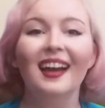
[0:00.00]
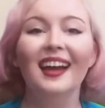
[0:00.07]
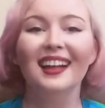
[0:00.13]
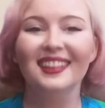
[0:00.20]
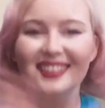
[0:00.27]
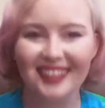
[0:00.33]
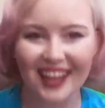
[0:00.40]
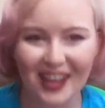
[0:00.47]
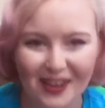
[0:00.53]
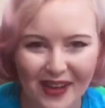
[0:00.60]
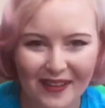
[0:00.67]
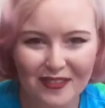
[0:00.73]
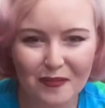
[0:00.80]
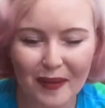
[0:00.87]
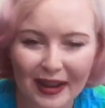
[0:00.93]
Hello
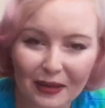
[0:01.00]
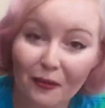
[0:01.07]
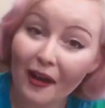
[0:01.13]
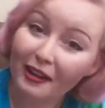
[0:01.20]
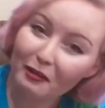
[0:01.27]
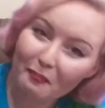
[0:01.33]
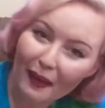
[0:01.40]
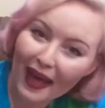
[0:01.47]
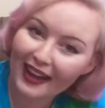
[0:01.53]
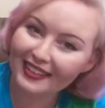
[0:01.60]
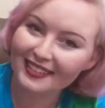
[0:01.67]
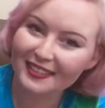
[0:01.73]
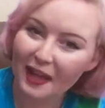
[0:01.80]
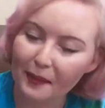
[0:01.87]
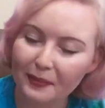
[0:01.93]
everybody, welcome back
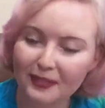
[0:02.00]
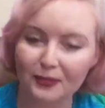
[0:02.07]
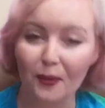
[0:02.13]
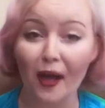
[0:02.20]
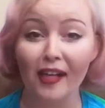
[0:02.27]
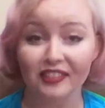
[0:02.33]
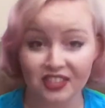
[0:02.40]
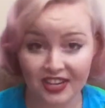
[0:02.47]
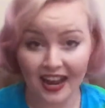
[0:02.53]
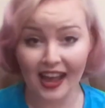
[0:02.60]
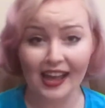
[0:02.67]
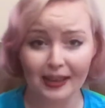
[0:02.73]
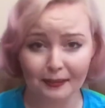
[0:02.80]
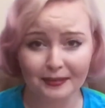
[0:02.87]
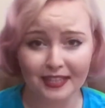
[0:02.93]
to Zombie Zoology.
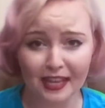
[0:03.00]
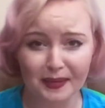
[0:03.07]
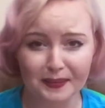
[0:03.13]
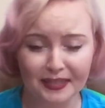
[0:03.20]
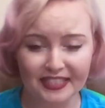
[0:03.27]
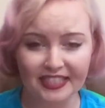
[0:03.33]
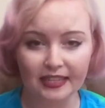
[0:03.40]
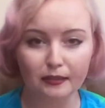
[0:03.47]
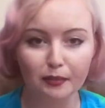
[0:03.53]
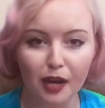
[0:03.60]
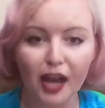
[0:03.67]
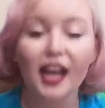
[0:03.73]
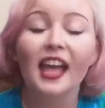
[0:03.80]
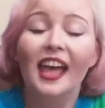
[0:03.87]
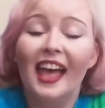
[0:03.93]
I am Zombie
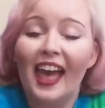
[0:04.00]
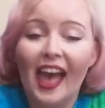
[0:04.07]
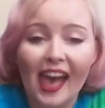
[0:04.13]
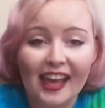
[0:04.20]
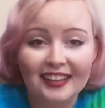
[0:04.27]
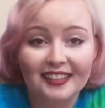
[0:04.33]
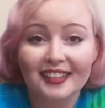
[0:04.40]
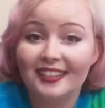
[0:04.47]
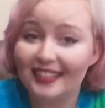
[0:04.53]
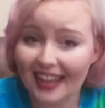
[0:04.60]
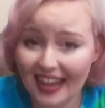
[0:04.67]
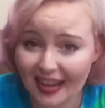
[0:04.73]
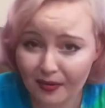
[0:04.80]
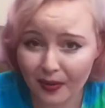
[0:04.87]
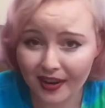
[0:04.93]
Zebra, and
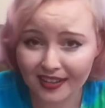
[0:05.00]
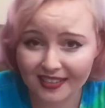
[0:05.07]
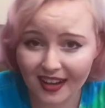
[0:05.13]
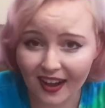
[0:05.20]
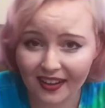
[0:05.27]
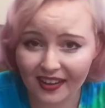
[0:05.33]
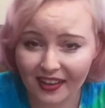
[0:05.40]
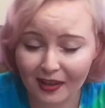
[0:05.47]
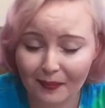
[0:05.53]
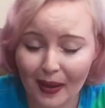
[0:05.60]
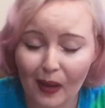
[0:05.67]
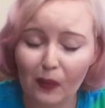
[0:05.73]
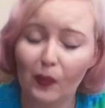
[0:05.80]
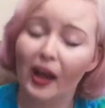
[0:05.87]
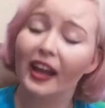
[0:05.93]
today we are talking
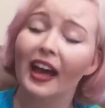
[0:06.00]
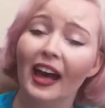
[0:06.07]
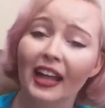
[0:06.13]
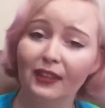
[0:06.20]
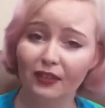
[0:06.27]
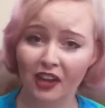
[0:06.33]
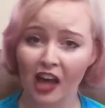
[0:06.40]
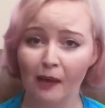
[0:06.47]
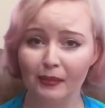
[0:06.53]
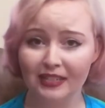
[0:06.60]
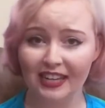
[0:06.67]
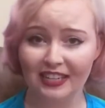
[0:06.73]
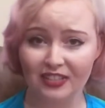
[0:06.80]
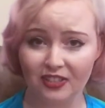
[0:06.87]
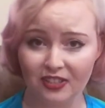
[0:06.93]
about what kind of
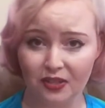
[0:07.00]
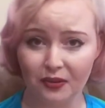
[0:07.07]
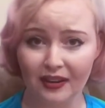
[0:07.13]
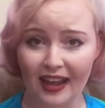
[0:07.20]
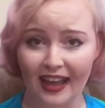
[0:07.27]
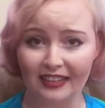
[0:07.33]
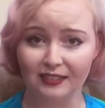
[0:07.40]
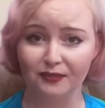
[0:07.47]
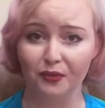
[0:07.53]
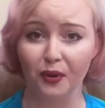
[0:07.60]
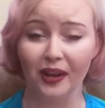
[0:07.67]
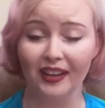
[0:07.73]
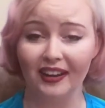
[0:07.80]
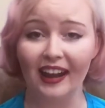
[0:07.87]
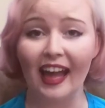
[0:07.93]
accommodations you can ask
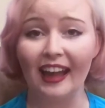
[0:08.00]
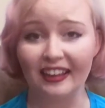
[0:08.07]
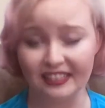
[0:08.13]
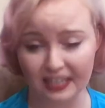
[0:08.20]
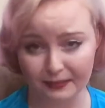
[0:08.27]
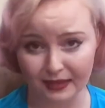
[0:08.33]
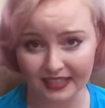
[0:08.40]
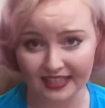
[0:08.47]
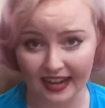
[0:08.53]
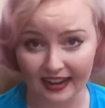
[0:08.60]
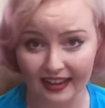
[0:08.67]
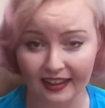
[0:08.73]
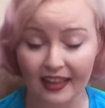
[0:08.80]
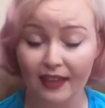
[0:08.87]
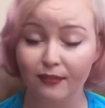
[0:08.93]
for in an academic
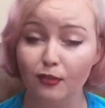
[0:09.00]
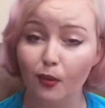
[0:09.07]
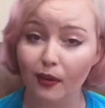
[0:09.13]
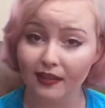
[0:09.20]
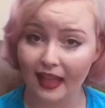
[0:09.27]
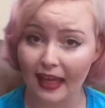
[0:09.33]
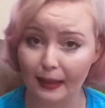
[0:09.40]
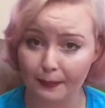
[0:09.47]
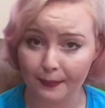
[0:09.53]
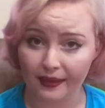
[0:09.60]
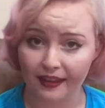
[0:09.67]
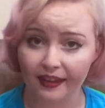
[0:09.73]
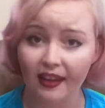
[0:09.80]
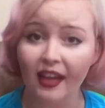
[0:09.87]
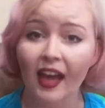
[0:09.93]
setting. If you are like
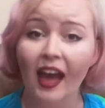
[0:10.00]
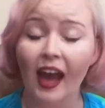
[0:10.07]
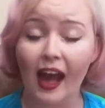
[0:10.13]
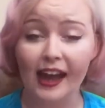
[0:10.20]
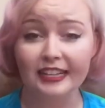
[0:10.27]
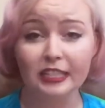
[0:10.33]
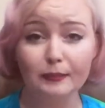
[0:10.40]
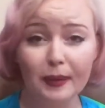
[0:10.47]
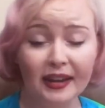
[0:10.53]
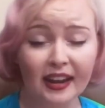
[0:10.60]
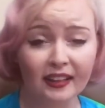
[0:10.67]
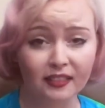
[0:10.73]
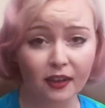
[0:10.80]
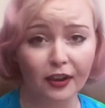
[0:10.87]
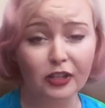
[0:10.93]
me, I spent
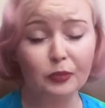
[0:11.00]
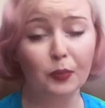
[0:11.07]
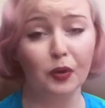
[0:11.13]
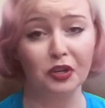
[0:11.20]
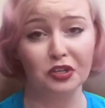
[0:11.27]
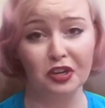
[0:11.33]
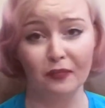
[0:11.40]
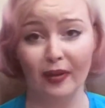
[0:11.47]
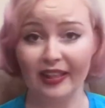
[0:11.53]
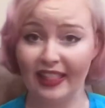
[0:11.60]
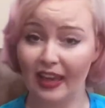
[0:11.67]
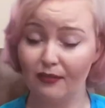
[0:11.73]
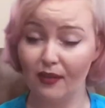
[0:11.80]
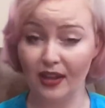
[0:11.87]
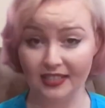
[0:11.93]
a large portion of my
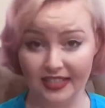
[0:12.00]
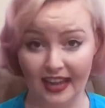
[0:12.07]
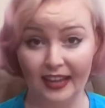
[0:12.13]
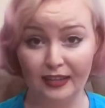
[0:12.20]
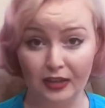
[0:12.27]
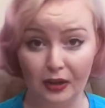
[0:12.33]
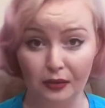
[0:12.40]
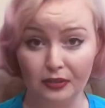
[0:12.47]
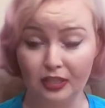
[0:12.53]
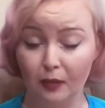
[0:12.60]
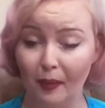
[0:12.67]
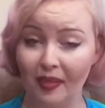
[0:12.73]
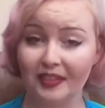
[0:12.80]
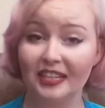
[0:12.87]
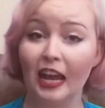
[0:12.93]
life undiagnosed. So
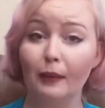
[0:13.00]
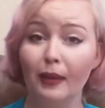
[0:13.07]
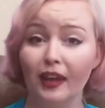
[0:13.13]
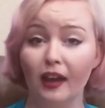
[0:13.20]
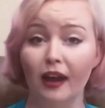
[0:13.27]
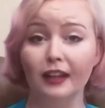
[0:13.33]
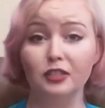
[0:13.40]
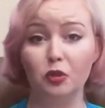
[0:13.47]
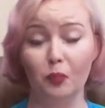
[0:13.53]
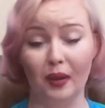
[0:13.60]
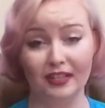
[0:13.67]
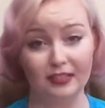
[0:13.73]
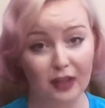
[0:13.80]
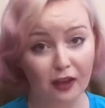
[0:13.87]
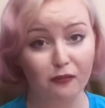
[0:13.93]
by the time I got to
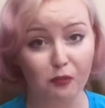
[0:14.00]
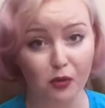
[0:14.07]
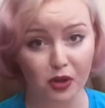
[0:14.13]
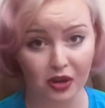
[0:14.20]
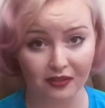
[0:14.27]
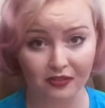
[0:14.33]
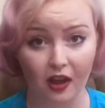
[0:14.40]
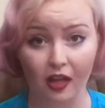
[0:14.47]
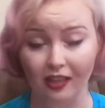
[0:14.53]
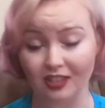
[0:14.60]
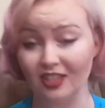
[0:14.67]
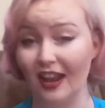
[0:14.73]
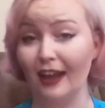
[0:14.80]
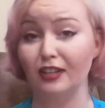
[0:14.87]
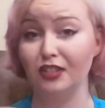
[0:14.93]
my sophomore year of college
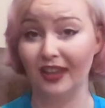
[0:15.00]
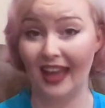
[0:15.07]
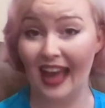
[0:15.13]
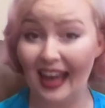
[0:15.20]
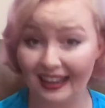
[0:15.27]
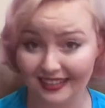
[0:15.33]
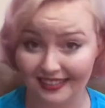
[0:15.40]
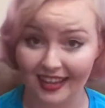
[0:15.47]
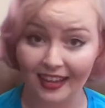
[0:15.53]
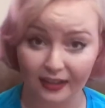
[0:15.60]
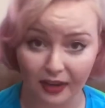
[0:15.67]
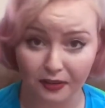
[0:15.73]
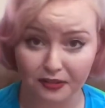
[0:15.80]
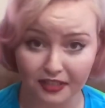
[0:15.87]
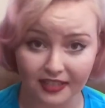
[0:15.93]
and actually had a
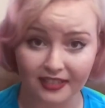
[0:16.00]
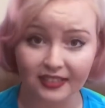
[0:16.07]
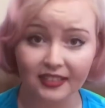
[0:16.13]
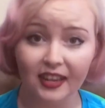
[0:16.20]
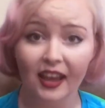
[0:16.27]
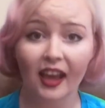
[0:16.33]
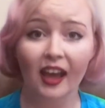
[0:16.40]
diagnosis,